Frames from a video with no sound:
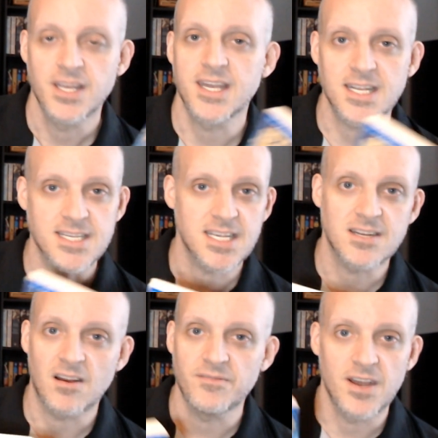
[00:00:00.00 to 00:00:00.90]
You get to see
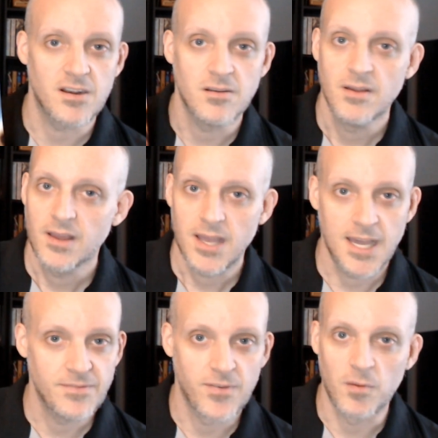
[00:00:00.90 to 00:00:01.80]
Darth Vader
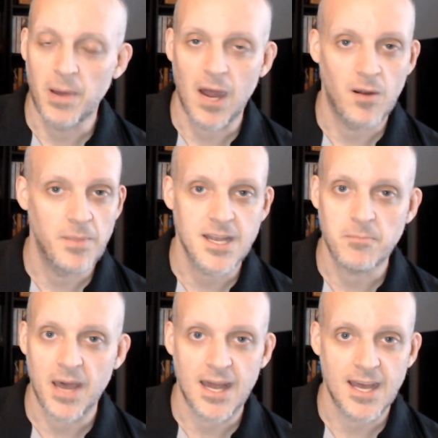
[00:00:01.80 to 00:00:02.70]
in full power, being
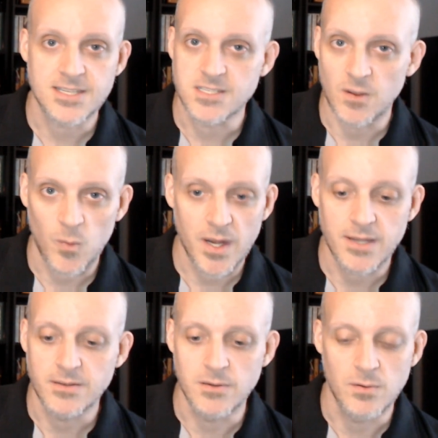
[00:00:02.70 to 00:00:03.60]
a badass, doing what
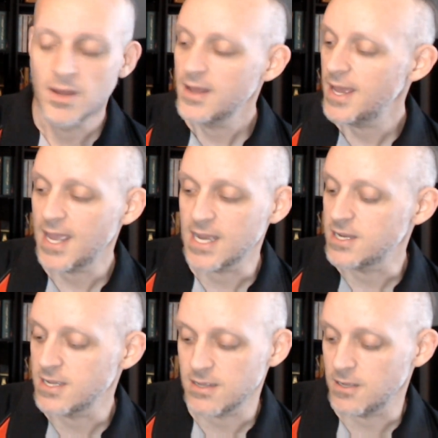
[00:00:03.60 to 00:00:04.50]
he do.
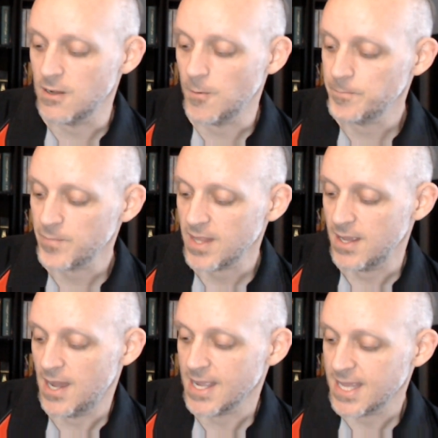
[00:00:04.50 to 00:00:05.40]
And, you know,
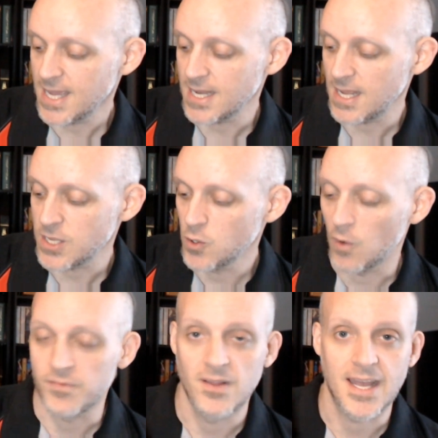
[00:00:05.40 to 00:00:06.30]
again, you
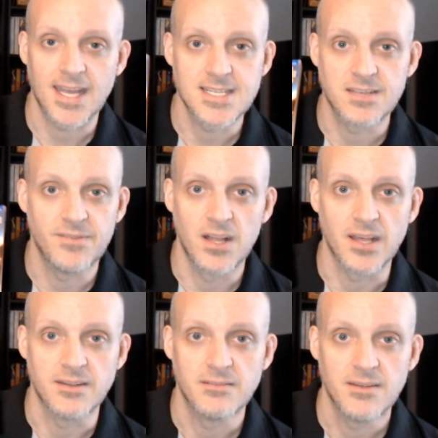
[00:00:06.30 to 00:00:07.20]
don't feel like he's the
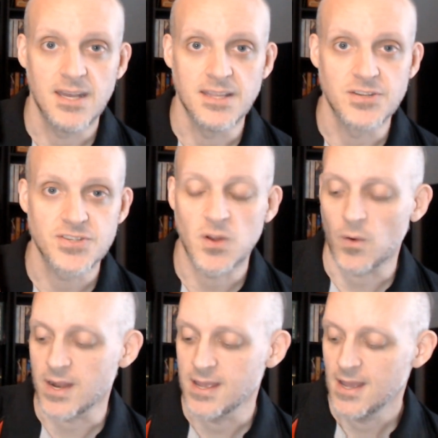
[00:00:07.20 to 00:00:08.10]
villain in this
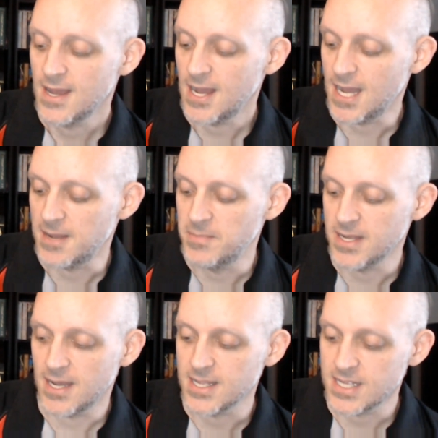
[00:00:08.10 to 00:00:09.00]
story.
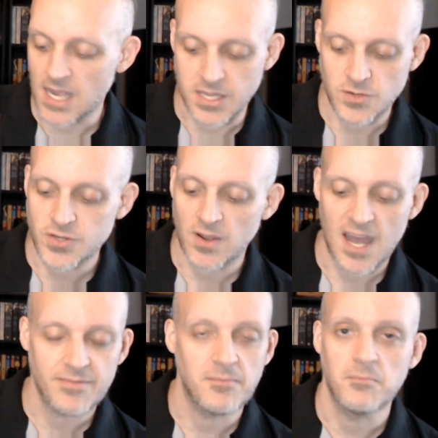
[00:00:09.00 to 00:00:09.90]
But you still
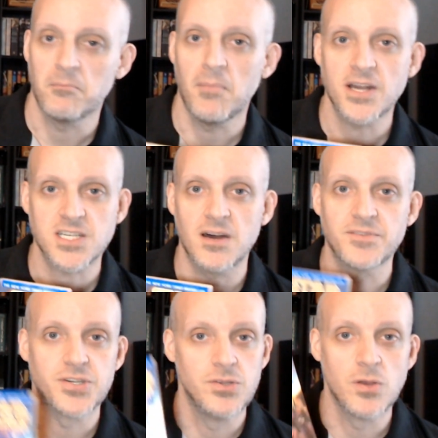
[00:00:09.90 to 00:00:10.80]
have much
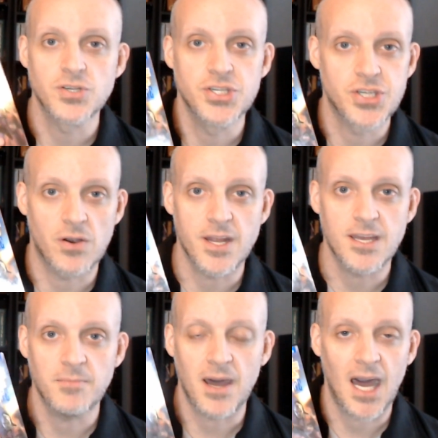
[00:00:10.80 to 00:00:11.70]
of Luke's
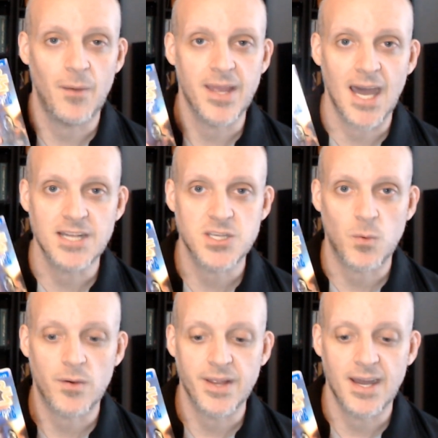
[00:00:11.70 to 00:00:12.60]
journey about how he got to
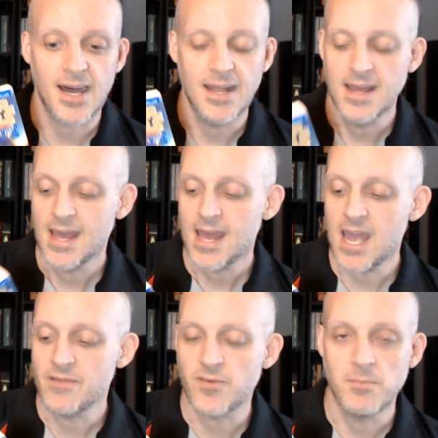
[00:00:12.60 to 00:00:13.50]
where he got.
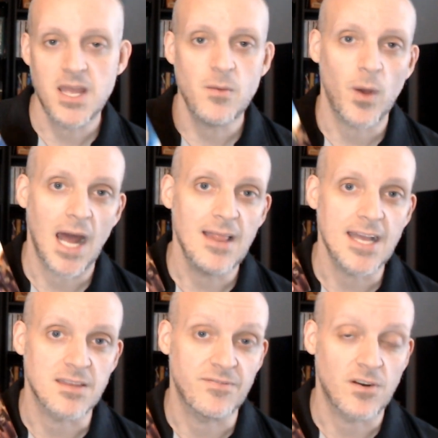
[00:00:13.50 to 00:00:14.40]
And for me, what I
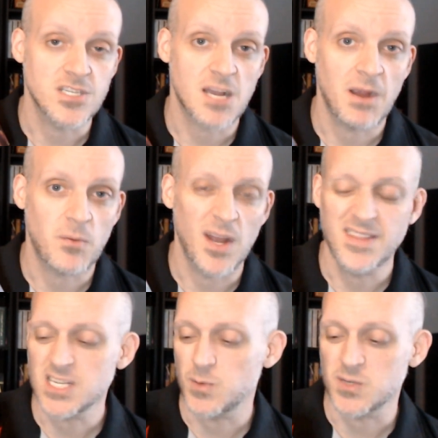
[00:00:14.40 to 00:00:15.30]
liked the first time I
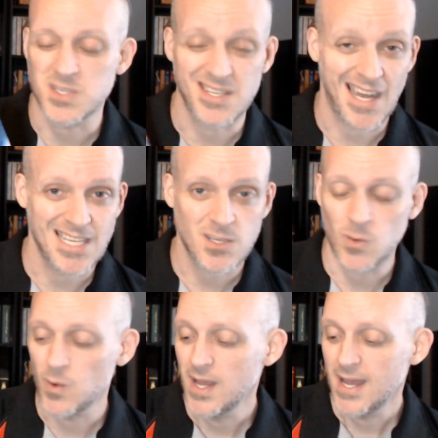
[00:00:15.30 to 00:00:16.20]
read this, which was in high
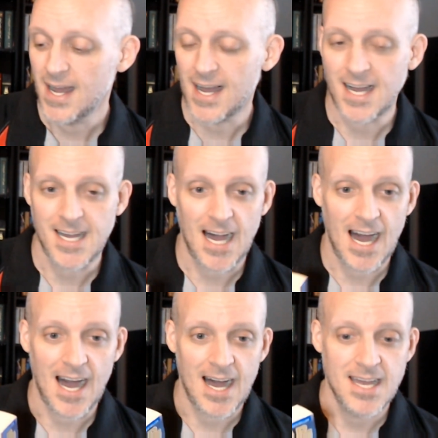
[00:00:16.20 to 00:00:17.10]
school,
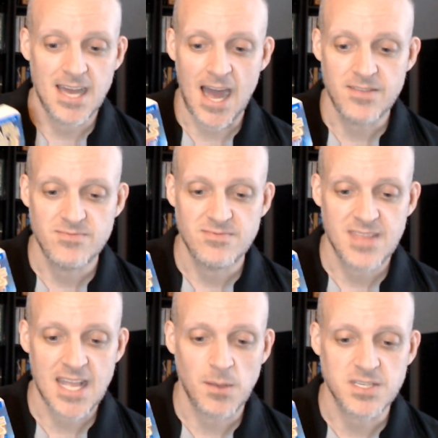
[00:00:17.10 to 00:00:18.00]
I
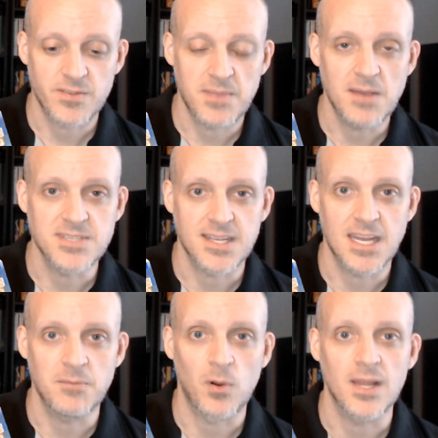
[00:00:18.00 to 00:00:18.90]
think it was, for me, it was
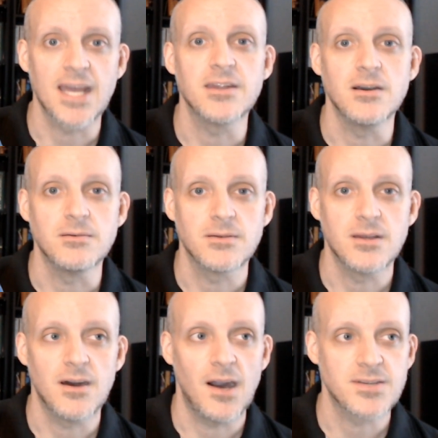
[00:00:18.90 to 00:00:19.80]
getting more Lando.
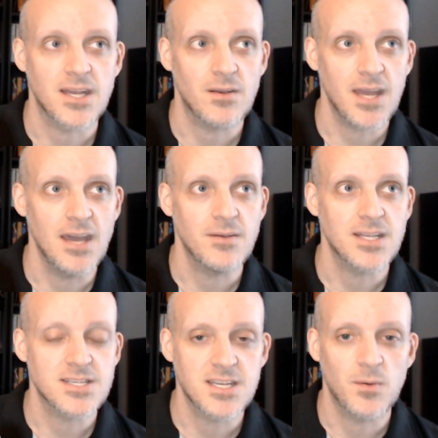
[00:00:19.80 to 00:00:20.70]
You know, I was like, okay,
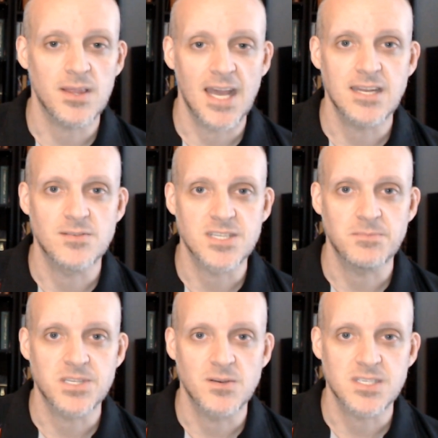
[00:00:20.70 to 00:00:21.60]
get to see what Lando's
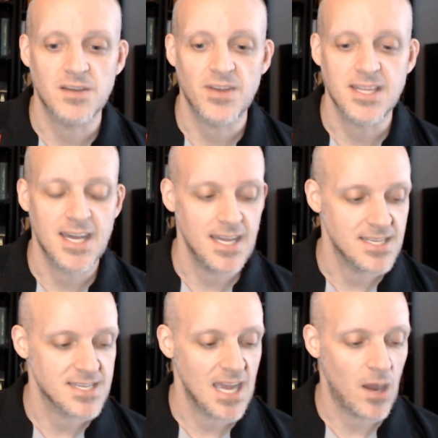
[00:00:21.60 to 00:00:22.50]
up to and stuff like that,
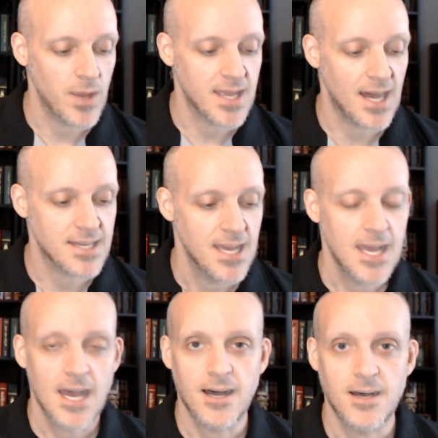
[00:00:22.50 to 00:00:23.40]
and see how he got,
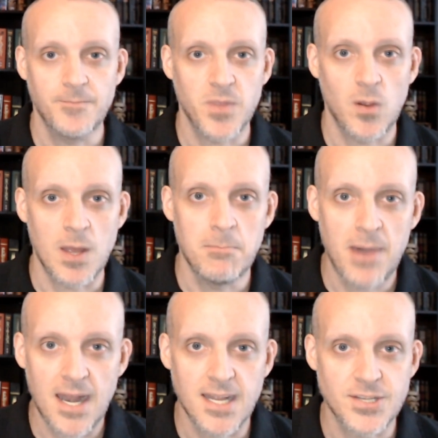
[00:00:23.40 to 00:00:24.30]
you know,
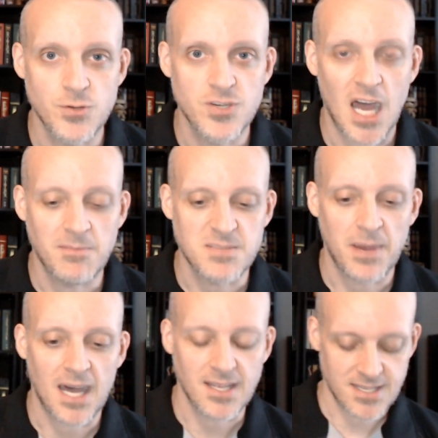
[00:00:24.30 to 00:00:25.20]
embedded into Jabba's
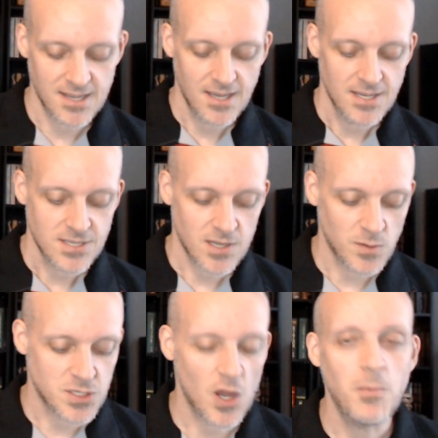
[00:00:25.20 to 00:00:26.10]
palace.
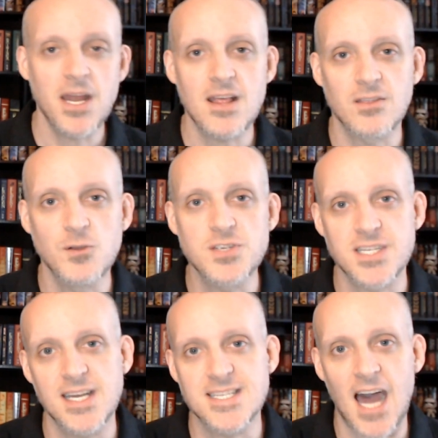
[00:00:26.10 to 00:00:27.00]
So many
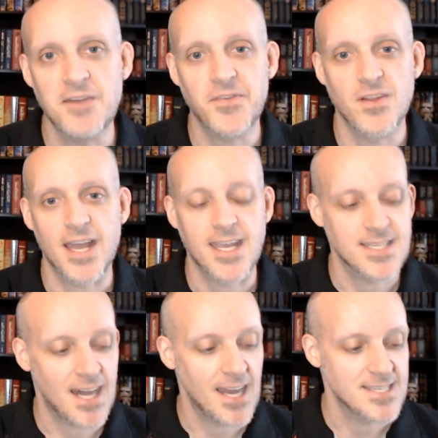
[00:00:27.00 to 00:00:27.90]
loose ends I feel like
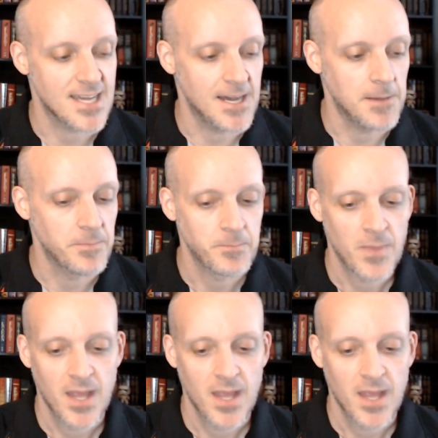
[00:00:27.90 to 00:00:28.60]
it ties up.